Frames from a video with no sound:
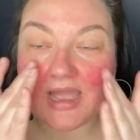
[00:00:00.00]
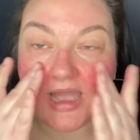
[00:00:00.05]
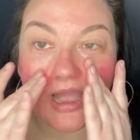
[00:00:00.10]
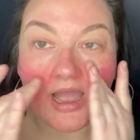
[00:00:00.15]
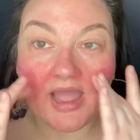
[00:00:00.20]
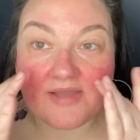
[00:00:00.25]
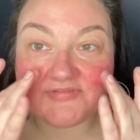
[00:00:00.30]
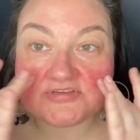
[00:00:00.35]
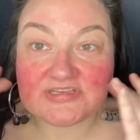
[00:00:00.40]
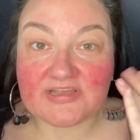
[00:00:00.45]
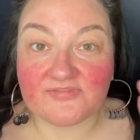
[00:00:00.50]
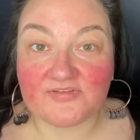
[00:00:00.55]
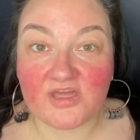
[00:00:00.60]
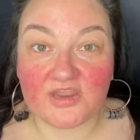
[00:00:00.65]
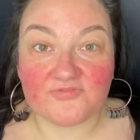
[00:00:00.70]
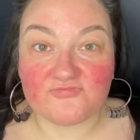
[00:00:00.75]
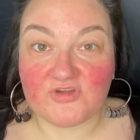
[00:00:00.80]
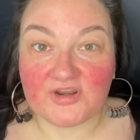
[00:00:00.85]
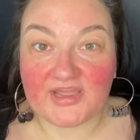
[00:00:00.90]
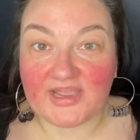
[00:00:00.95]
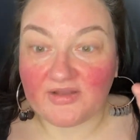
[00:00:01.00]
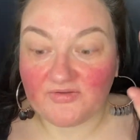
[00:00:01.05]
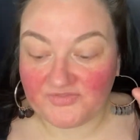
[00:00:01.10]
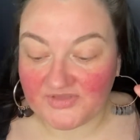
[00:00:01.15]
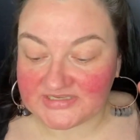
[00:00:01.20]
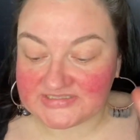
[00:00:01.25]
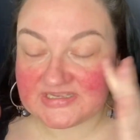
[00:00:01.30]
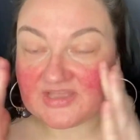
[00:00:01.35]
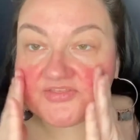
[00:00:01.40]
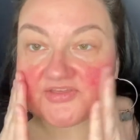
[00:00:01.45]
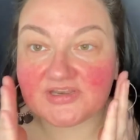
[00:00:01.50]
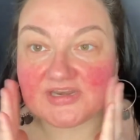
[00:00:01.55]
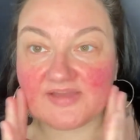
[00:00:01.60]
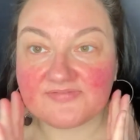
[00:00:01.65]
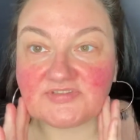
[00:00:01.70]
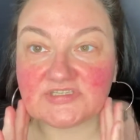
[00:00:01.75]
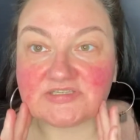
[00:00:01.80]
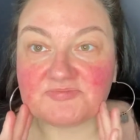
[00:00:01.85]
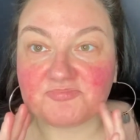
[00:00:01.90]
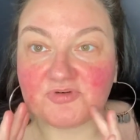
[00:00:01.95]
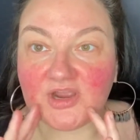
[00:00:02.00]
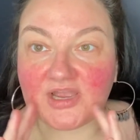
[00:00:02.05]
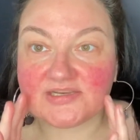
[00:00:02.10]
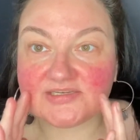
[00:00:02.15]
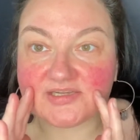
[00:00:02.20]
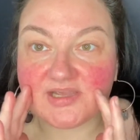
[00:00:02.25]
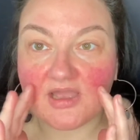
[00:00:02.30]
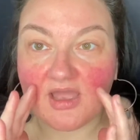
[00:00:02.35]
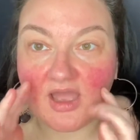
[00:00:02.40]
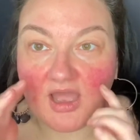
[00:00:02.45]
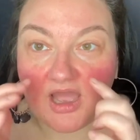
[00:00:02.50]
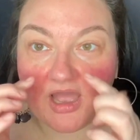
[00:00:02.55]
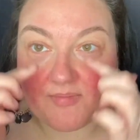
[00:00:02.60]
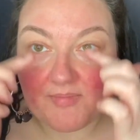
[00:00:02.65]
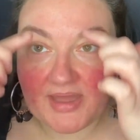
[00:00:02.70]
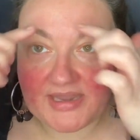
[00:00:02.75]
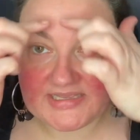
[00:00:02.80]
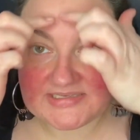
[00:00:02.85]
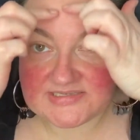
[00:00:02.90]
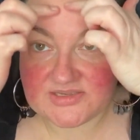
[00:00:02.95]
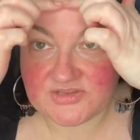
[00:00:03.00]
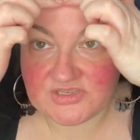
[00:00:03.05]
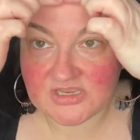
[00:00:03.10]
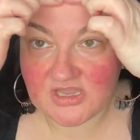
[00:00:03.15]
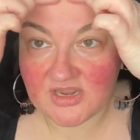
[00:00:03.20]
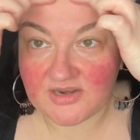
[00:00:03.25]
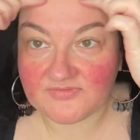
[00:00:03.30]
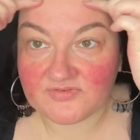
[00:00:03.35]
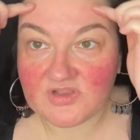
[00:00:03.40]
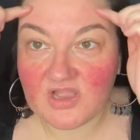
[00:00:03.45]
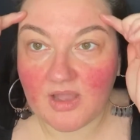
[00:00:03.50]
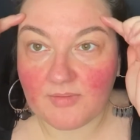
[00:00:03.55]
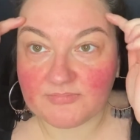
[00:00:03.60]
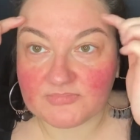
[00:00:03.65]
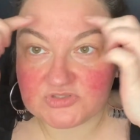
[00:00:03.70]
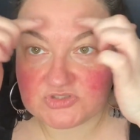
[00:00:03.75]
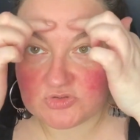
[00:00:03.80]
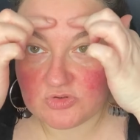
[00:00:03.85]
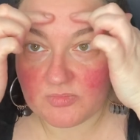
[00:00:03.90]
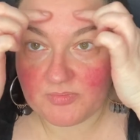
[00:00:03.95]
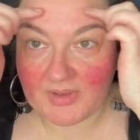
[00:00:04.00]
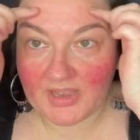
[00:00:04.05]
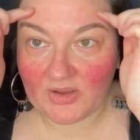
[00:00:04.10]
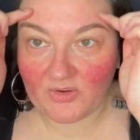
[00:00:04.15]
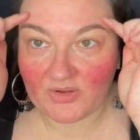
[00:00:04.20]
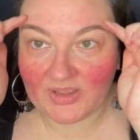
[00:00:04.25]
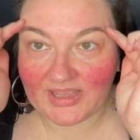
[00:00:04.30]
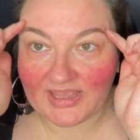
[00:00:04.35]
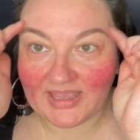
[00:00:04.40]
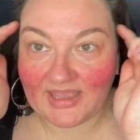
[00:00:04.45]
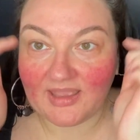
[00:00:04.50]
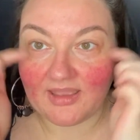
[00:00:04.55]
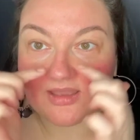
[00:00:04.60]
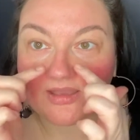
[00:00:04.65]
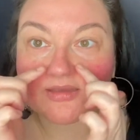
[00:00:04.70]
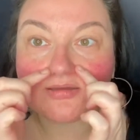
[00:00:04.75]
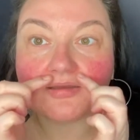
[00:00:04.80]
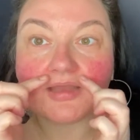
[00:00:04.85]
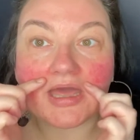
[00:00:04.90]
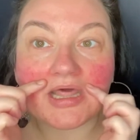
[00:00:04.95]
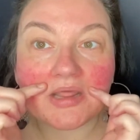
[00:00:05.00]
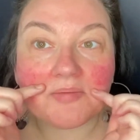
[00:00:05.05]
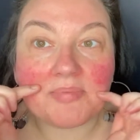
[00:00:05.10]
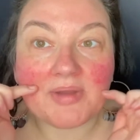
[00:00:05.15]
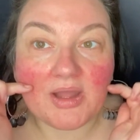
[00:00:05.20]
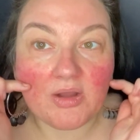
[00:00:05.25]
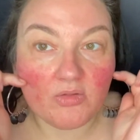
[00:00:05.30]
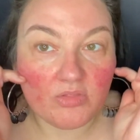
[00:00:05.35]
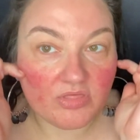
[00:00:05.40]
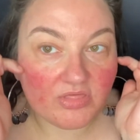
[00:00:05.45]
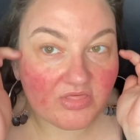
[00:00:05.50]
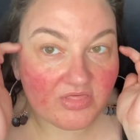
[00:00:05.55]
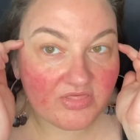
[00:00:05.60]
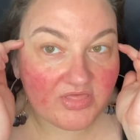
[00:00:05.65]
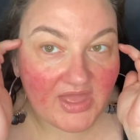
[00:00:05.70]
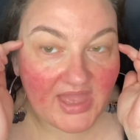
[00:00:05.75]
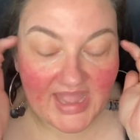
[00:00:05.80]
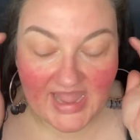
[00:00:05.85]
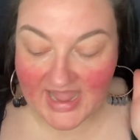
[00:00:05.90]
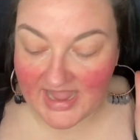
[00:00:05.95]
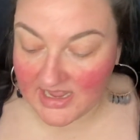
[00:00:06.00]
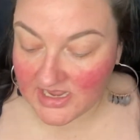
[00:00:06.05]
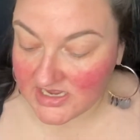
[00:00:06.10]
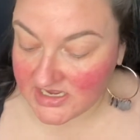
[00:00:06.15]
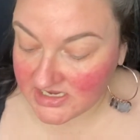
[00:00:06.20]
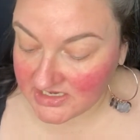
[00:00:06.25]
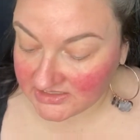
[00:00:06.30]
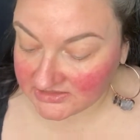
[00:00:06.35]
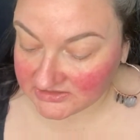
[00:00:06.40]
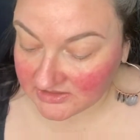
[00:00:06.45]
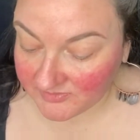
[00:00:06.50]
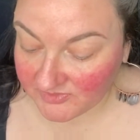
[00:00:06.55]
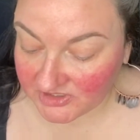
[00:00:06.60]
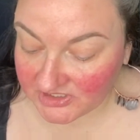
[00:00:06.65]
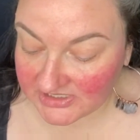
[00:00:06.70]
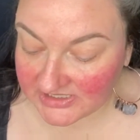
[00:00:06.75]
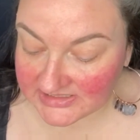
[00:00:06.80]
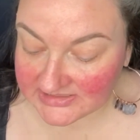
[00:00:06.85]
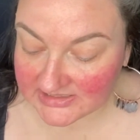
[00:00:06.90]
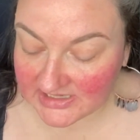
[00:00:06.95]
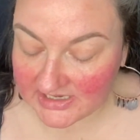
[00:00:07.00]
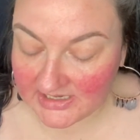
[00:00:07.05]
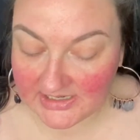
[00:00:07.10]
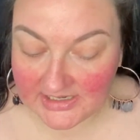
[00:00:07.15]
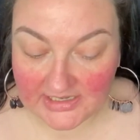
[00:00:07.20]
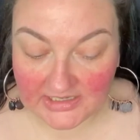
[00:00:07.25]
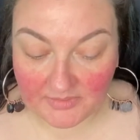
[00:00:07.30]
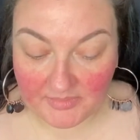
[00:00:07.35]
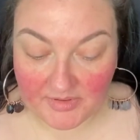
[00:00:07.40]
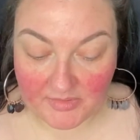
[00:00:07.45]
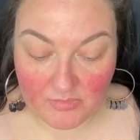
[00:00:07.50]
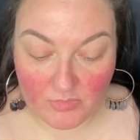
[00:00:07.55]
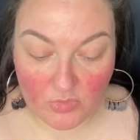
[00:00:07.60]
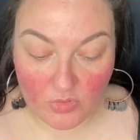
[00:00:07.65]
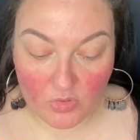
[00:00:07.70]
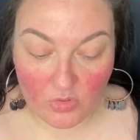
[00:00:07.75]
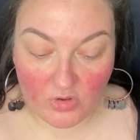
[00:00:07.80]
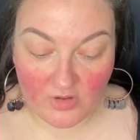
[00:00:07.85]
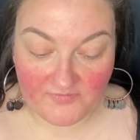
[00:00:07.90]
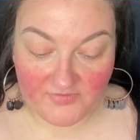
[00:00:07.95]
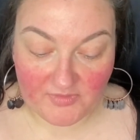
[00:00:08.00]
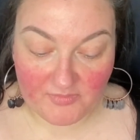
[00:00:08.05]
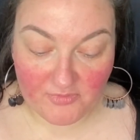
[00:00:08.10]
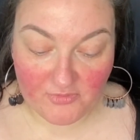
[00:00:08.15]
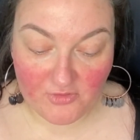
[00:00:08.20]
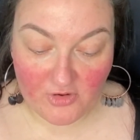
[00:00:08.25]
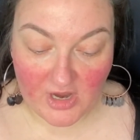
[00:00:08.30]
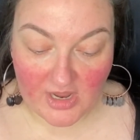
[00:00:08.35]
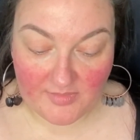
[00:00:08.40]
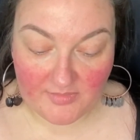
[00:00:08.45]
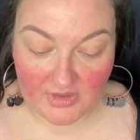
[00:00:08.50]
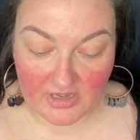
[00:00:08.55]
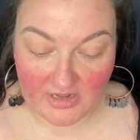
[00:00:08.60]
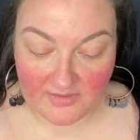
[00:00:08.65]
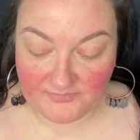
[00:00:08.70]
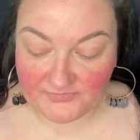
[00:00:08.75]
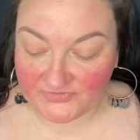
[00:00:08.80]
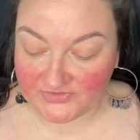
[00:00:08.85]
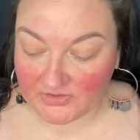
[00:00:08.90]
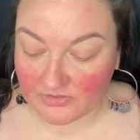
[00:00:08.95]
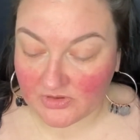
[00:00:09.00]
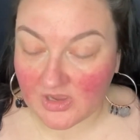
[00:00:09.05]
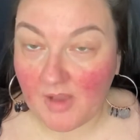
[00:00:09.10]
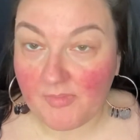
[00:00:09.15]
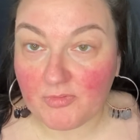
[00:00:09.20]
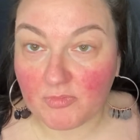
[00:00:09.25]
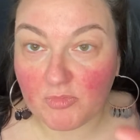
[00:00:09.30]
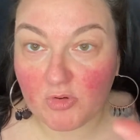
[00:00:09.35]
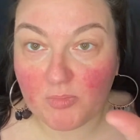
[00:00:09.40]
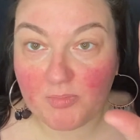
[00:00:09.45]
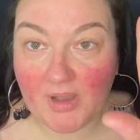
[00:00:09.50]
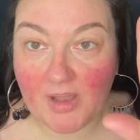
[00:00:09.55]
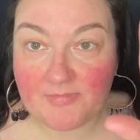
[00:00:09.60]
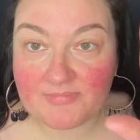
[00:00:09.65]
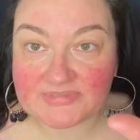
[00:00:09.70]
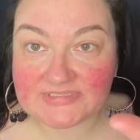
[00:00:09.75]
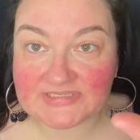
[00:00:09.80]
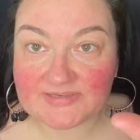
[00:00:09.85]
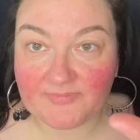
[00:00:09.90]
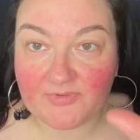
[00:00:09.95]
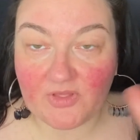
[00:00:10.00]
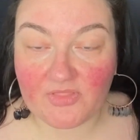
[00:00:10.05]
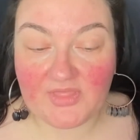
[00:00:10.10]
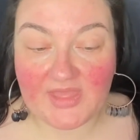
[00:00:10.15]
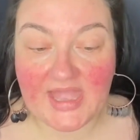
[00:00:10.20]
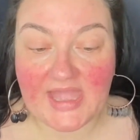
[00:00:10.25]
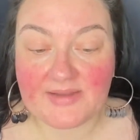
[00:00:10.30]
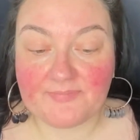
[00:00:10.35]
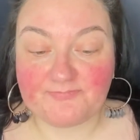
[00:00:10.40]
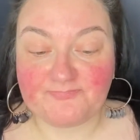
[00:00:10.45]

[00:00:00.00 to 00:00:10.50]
I have to say I've kind of run out. There's nothing left to spread. And it's only kind of come to about here and about there. So I'm going to need a little bit more of the primer. So a couple more pumps on that.